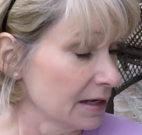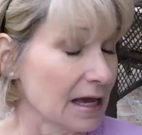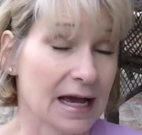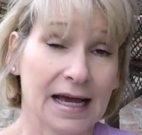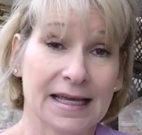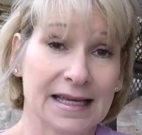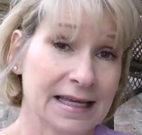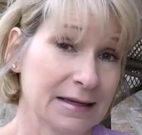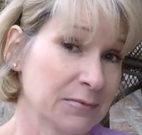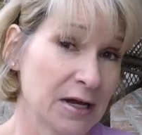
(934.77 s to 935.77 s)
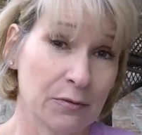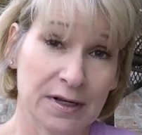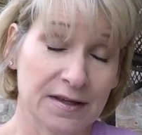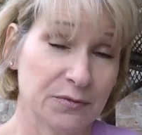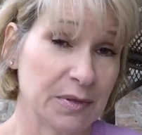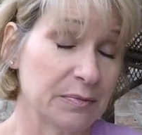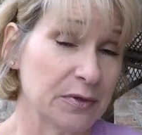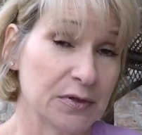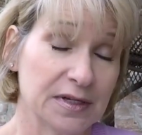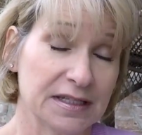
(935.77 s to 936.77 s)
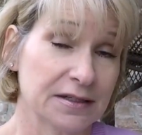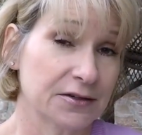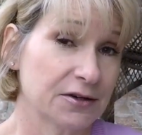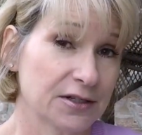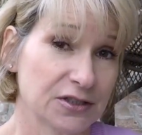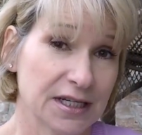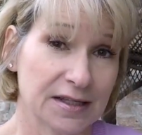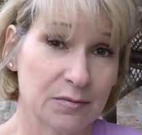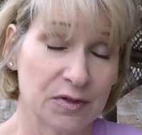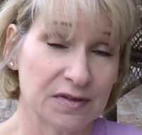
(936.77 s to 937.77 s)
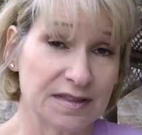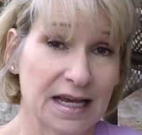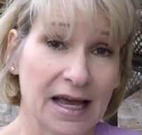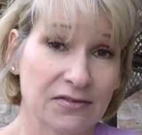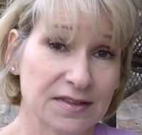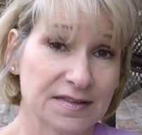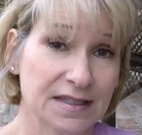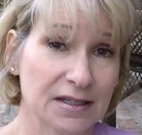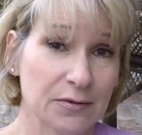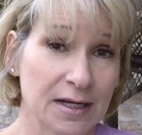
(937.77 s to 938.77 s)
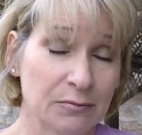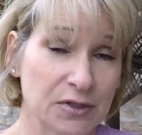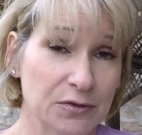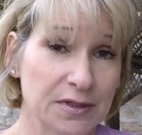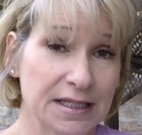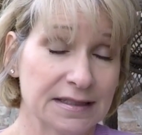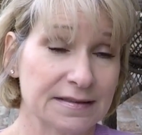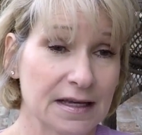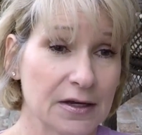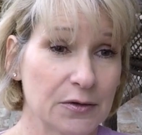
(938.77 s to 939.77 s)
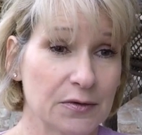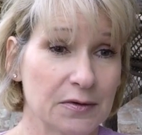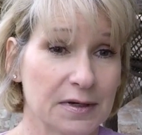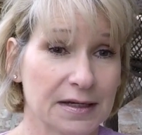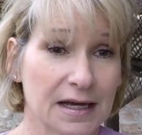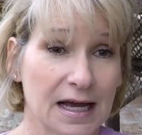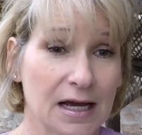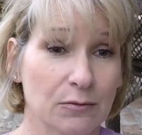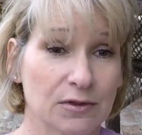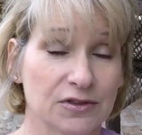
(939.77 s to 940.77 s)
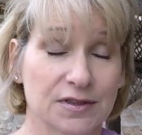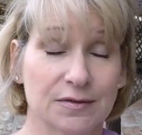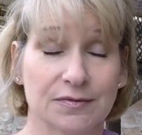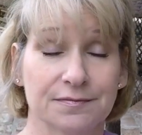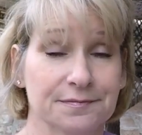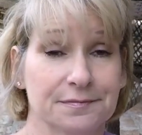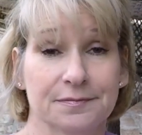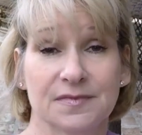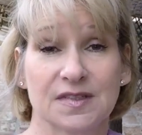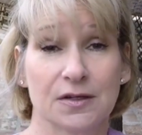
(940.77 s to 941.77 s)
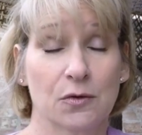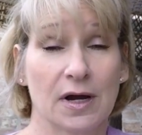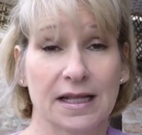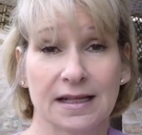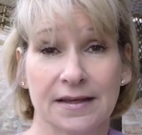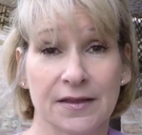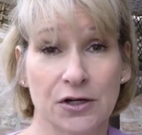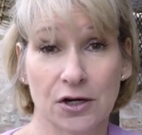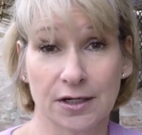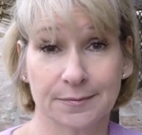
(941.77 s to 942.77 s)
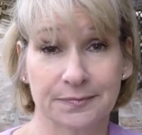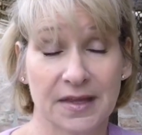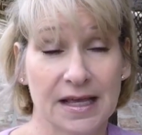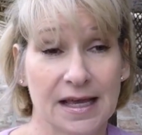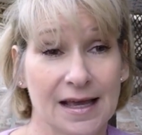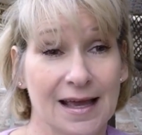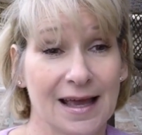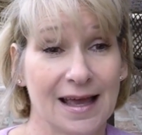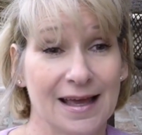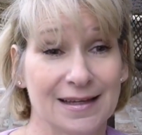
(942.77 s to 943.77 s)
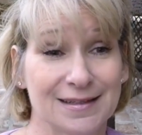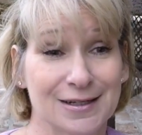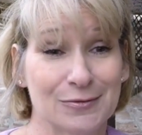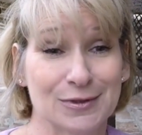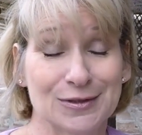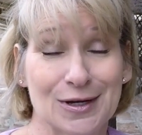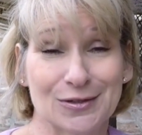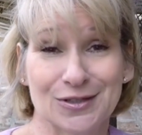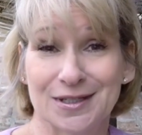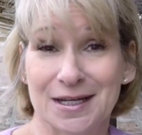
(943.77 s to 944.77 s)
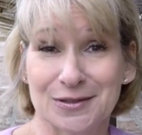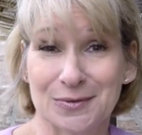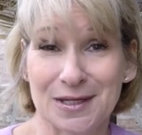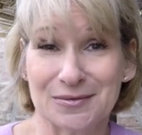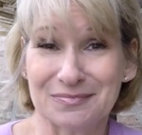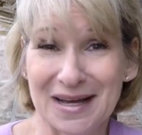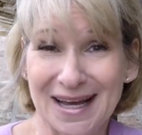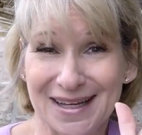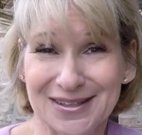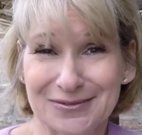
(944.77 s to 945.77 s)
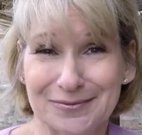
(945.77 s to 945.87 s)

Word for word: I am not one of those people who can knit or crochet in the movies. I have to see what I'm doing, so I will just sit quietly in the dark. And we'll talk to you next week. Bye.